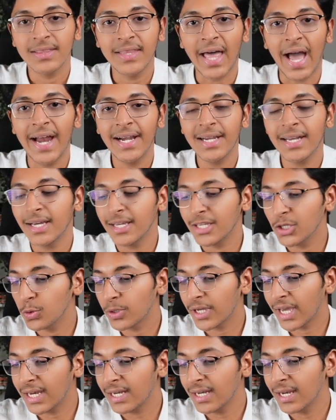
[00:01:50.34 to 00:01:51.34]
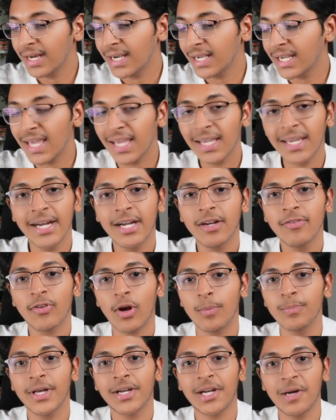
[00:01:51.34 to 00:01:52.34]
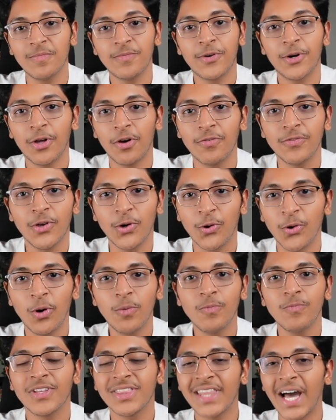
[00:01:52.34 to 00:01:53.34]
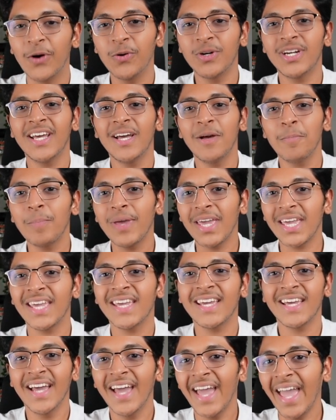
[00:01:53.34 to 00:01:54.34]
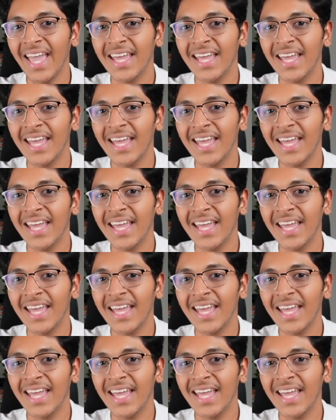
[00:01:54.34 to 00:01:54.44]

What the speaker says: that you can take it from the comfort of your home without paying